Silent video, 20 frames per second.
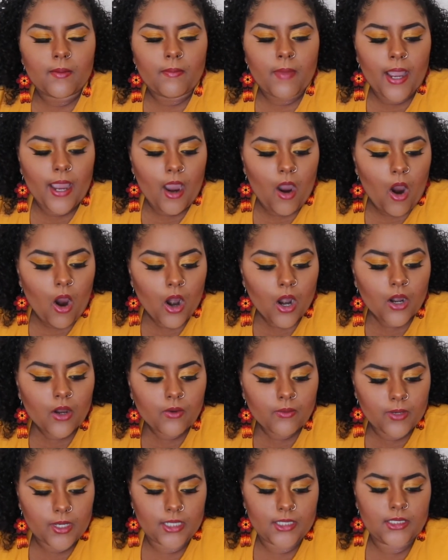my
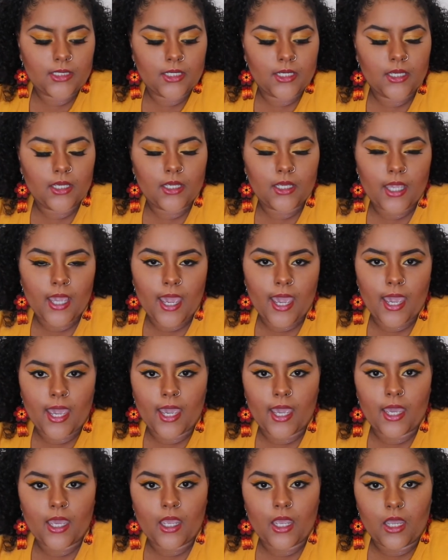heart racing
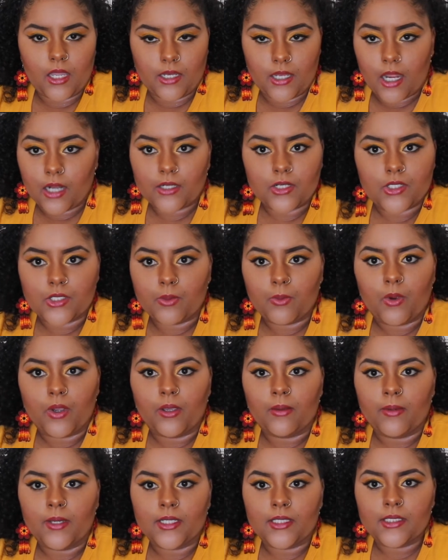at doctor's
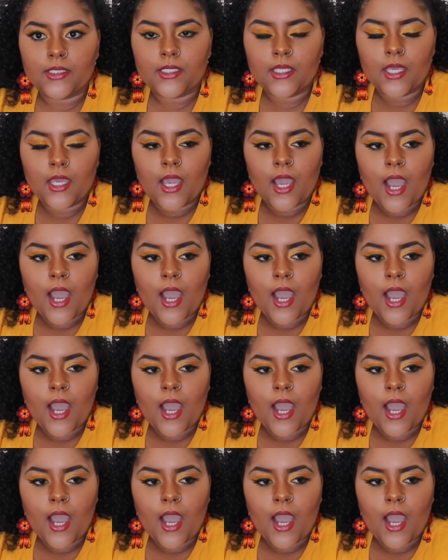appointments.